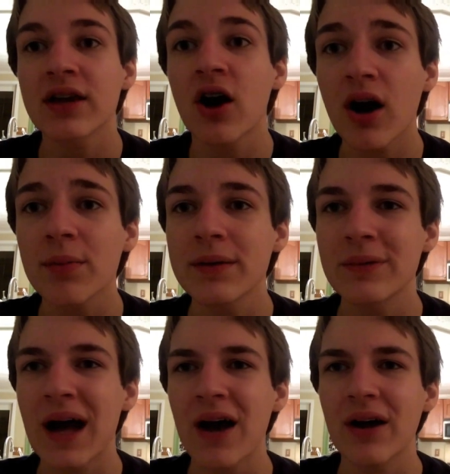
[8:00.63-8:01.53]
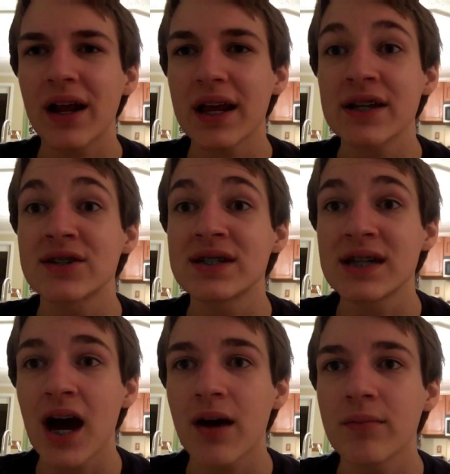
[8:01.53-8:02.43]
call people out on it. It's
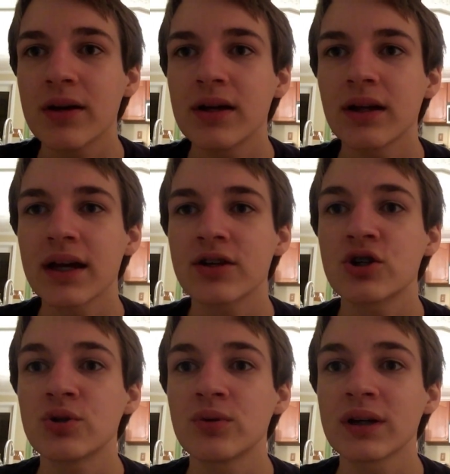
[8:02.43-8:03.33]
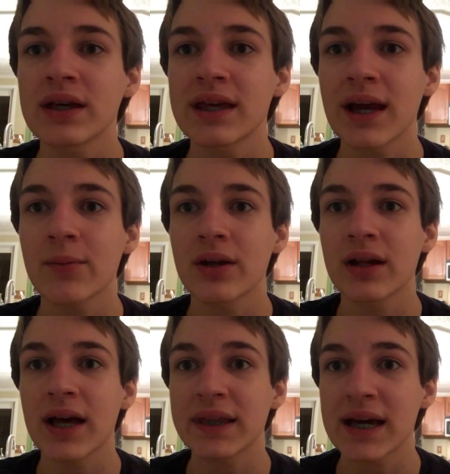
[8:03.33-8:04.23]
dumb. Do you really think I'm gonna
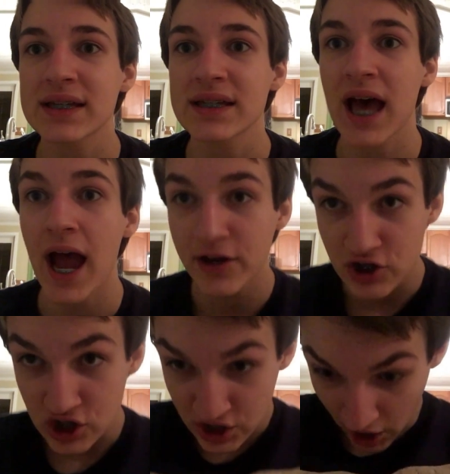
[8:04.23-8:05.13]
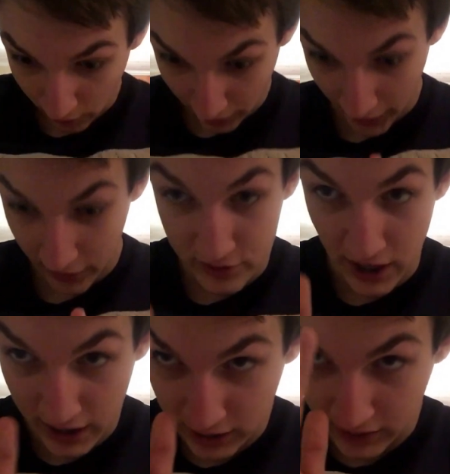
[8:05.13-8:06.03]
let that slide, just staring at your
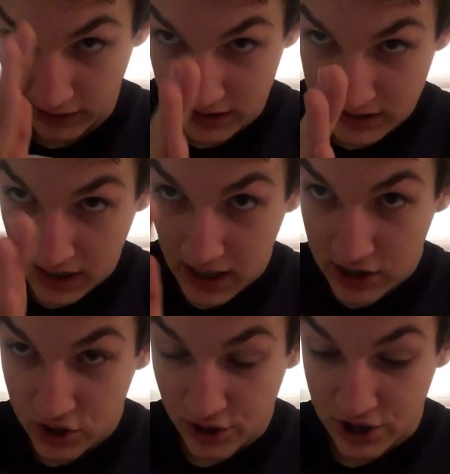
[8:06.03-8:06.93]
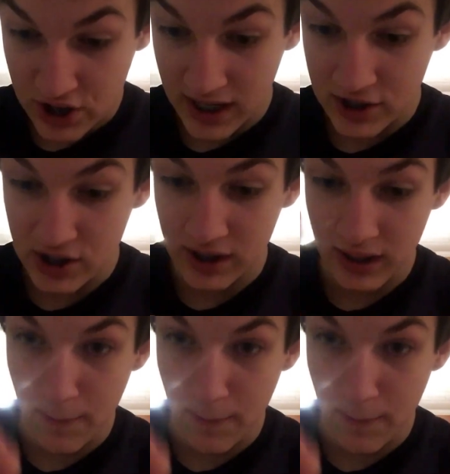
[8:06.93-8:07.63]
deck like this, strategically